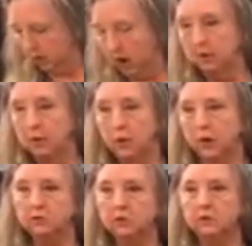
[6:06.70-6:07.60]
common
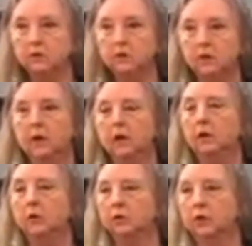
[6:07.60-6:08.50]
questions,
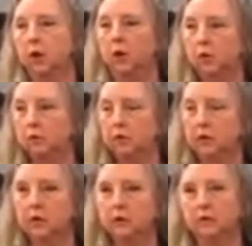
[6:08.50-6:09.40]
you'll see a whole
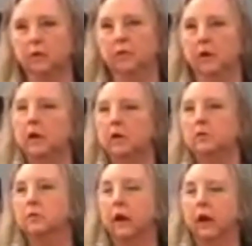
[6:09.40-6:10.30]
series of
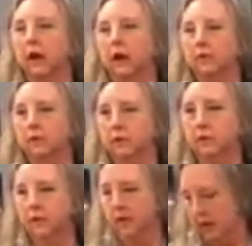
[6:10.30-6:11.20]
videos that I have.
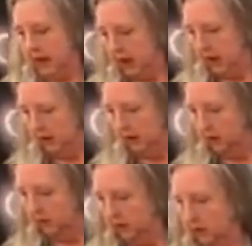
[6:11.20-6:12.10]
And
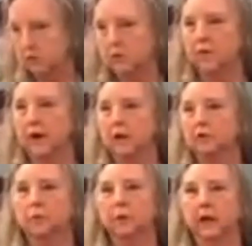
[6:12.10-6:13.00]
under there is a
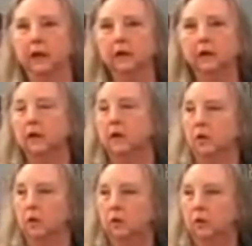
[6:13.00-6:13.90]
financial plan.
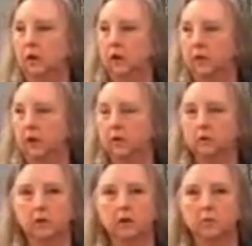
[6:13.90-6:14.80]
You can look at that video,
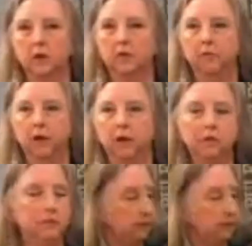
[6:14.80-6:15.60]
it's a 10-minute video.